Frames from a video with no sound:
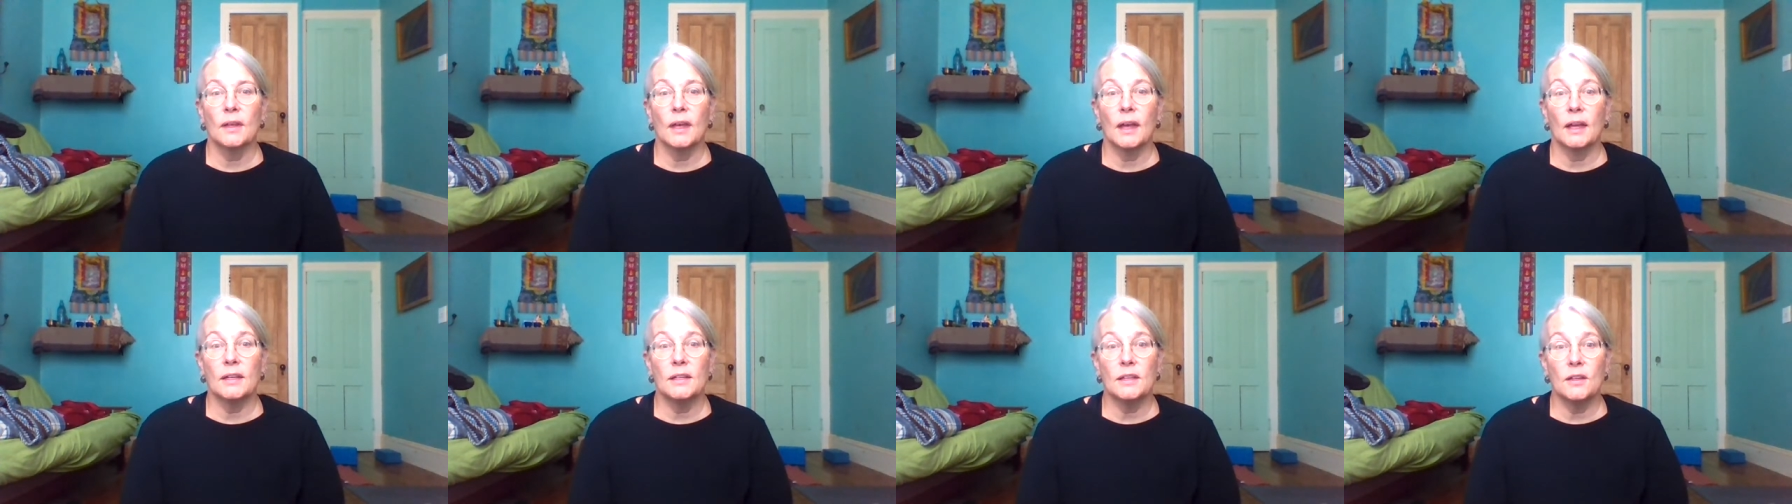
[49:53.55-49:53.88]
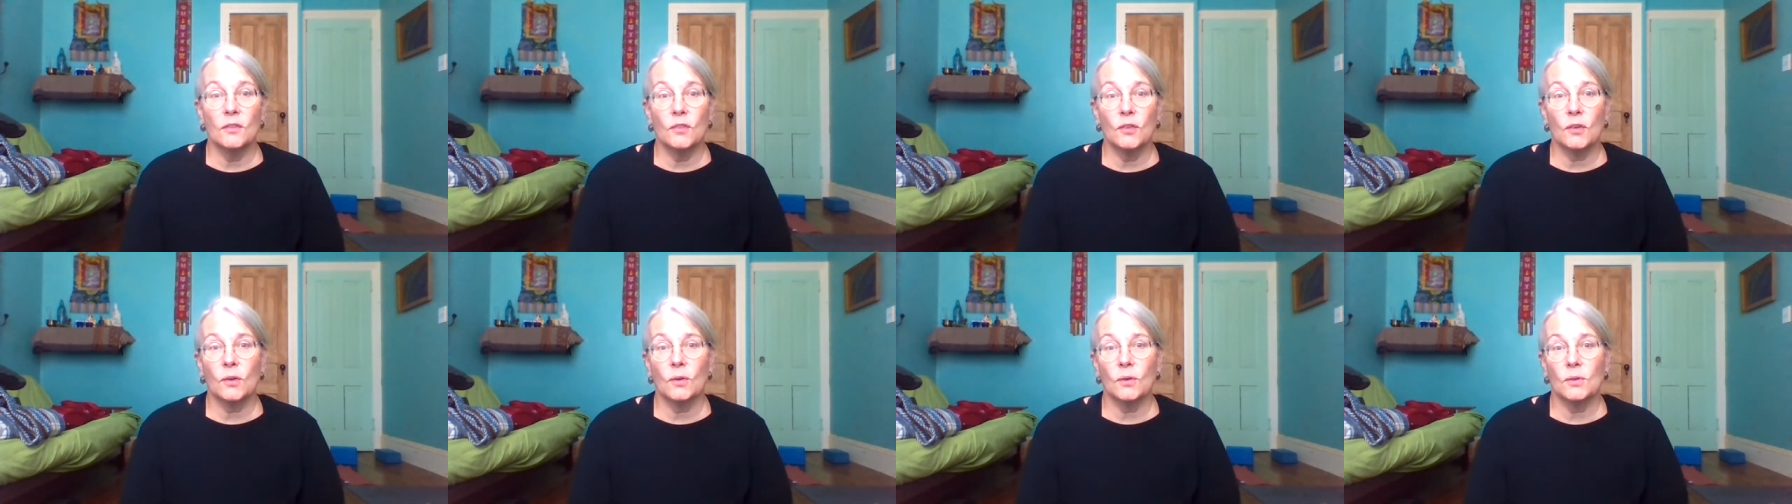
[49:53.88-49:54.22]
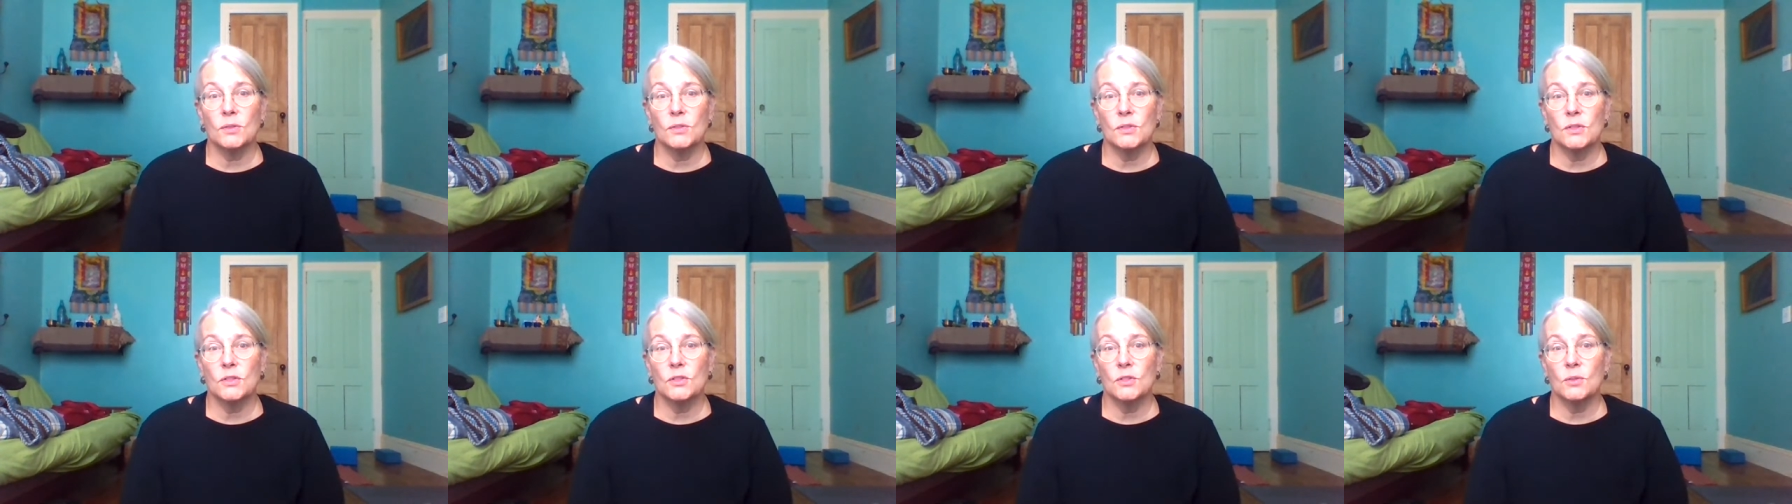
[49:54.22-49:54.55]
a difficult
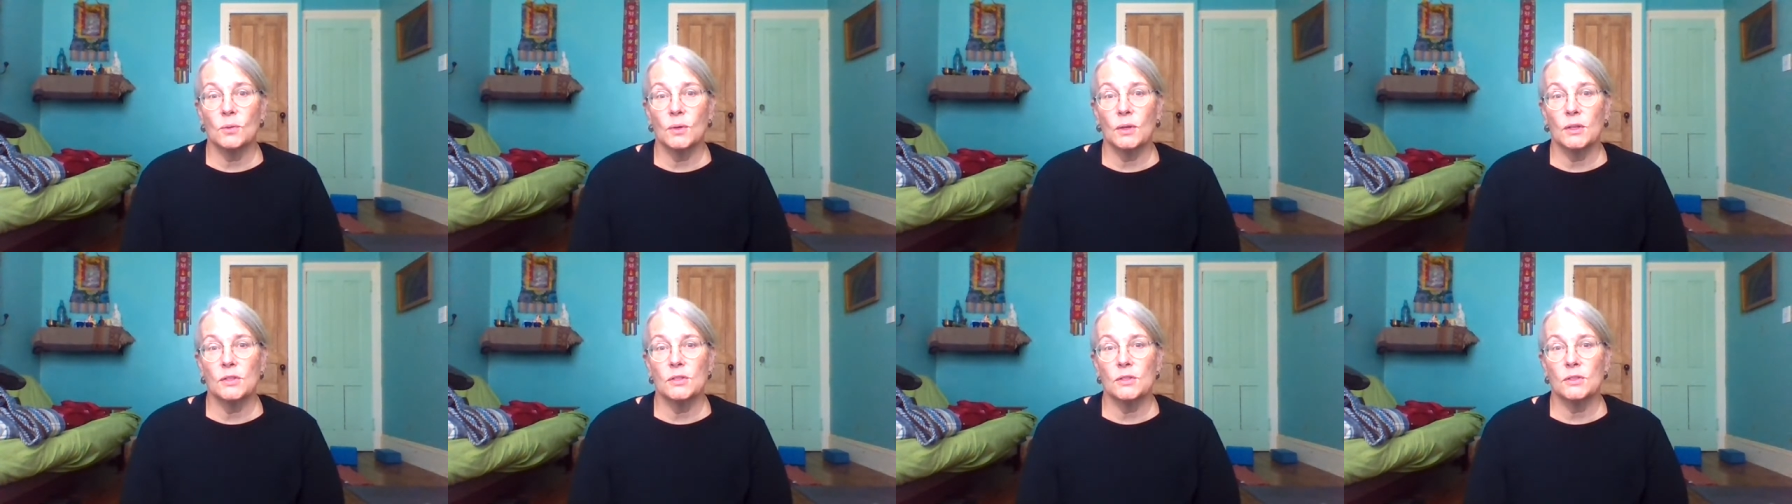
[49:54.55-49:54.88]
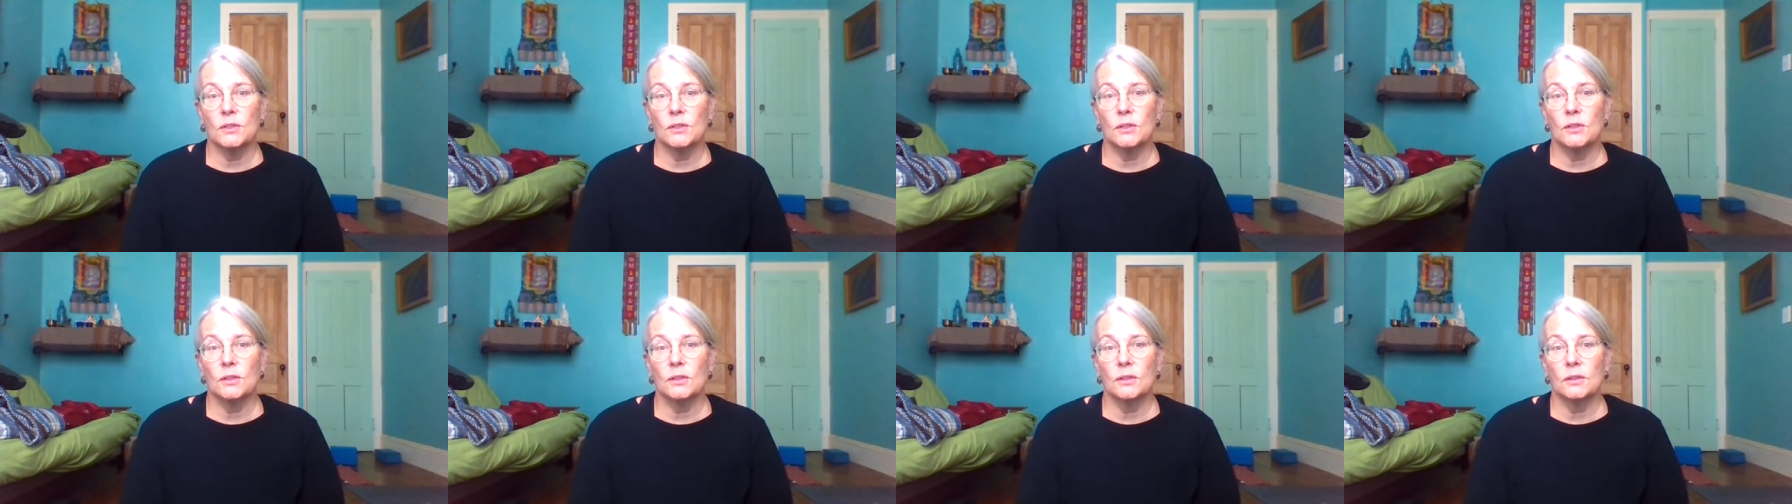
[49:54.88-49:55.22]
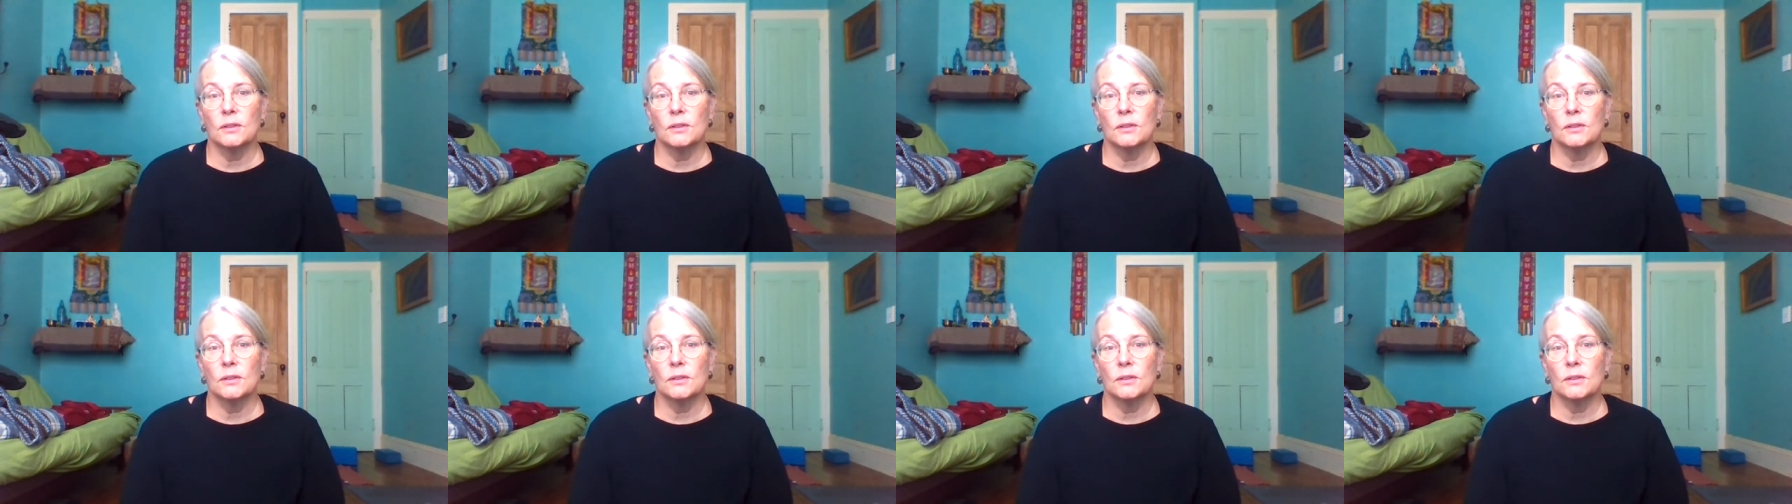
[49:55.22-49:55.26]
situation.